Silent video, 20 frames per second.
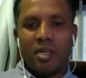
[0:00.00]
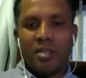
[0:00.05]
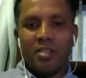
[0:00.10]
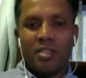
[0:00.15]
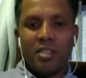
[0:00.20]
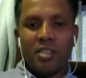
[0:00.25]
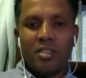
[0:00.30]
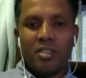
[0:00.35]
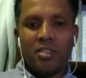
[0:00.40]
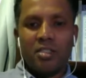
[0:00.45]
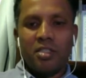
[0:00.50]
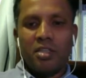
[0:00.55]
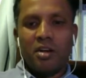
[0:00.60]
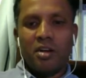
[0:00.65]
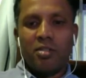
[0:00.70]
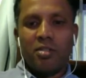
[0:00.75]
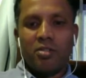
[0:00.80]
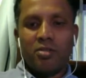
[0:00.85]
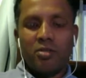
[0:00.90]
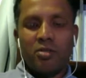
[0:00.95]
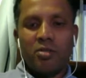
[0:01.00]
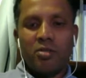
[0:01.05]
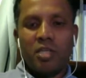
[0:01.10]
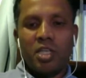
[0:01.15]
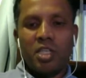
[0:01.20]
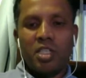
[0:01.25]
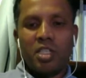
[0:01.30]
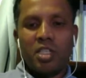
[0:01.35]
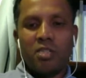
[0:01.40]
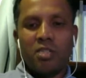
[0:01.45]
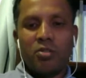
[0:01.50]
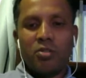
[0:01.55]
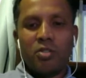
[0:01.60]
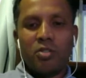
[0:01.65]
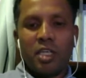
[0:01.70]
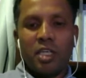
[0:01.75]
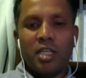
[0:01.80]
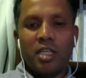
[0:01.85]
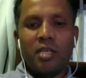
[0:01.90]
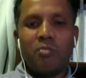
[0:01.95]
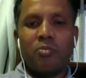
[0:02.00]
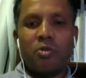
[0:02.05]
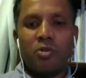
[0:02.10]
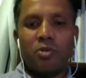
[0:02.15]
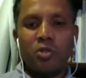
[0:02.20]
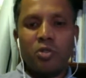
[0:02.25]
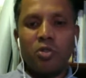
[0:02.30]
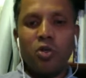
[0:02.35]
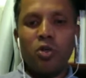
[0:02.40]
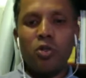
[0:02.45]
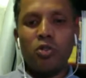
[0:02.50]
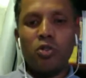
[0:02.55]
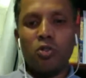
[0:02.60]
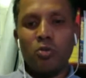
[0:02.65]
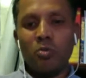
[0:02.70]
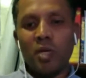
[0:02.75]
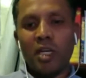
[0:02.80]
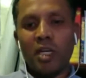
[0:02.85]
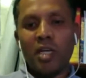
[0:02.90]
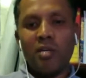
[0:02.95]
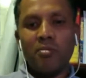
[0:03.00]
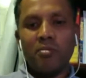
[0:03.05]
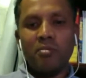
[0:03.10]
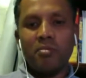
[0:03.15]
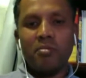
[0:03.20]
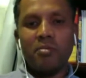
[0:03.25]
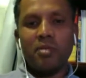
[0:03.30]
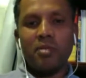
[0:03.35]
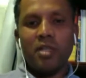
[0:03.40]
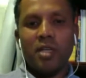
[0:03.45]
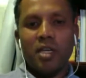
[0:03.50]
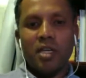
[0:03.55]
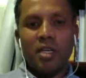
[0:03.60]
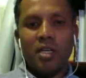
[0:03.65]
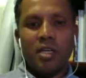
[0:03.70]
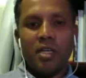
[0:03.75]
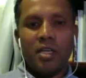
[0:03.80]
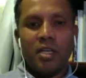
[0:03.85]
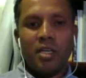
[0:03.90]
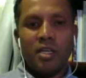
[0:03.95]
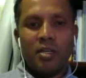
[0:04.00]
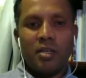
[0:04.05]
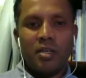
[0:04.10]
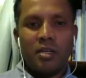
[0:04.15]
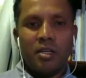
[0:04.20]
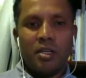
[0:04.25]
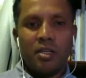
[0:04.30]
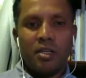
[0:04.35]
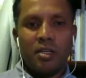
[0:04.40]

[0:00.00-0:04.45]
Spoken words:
because it's not so easy to set up your goal to become, uh,